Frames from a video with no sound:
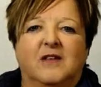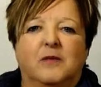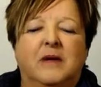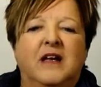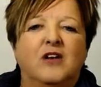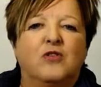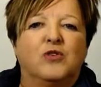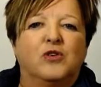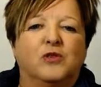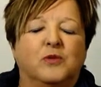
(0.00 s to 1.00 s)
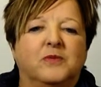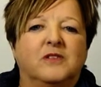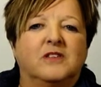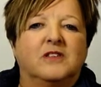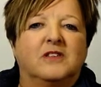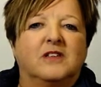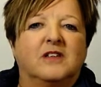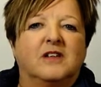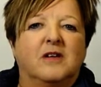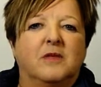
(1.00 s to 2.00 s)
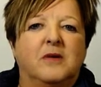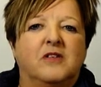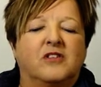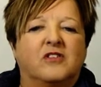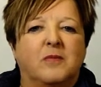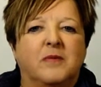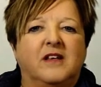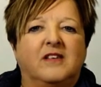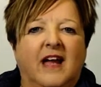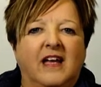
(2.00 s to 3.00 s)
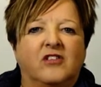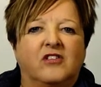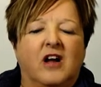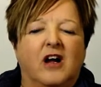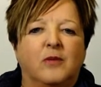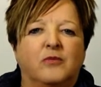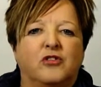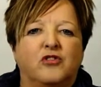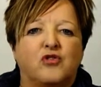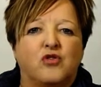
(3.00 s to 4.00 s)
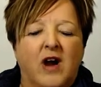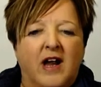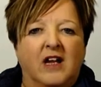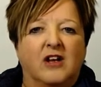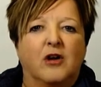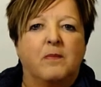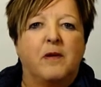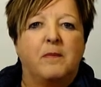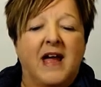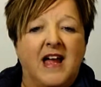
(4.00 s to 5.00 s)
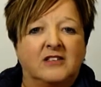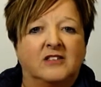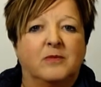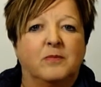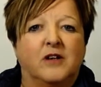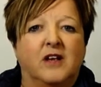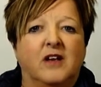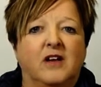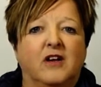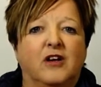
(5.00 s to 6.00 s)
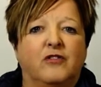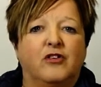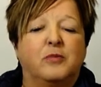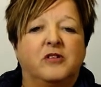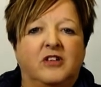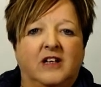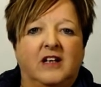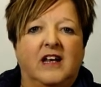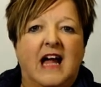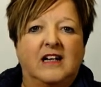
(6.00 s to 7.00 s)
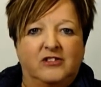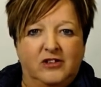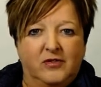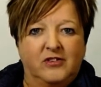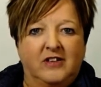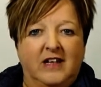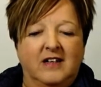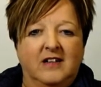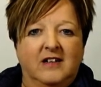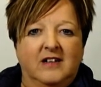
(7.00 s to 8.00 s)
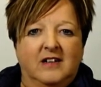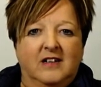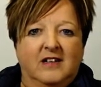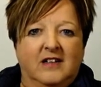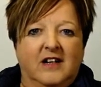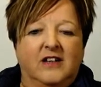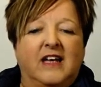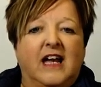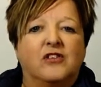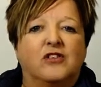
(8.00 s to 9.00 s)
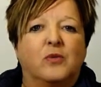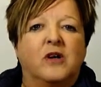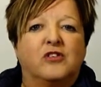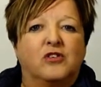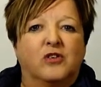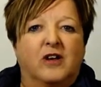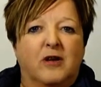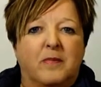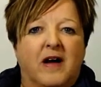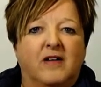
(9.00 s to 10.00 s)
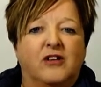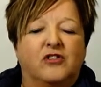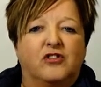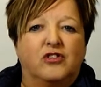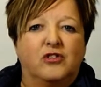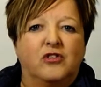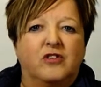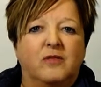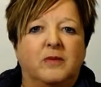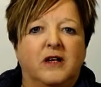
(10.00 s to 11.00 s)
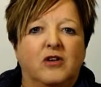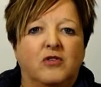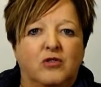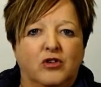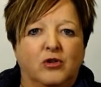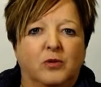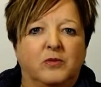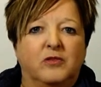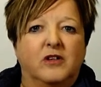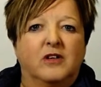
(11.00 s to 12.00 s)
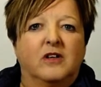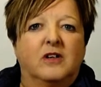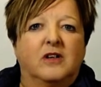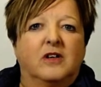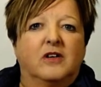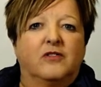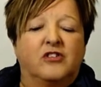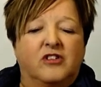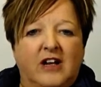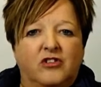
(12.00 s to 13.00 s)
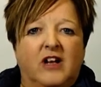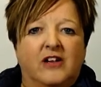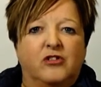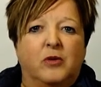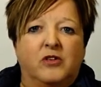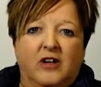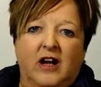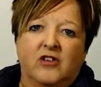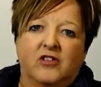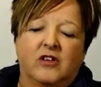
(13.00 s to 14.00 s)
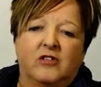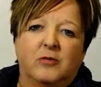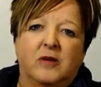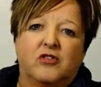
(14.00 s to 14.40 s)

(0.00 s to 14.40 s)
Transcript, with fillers: Being groomed means that somebody takes time to train and prepare somebody for a particular activity. In the case that we're talking about, it's children being groomed for sexual exploitation and to be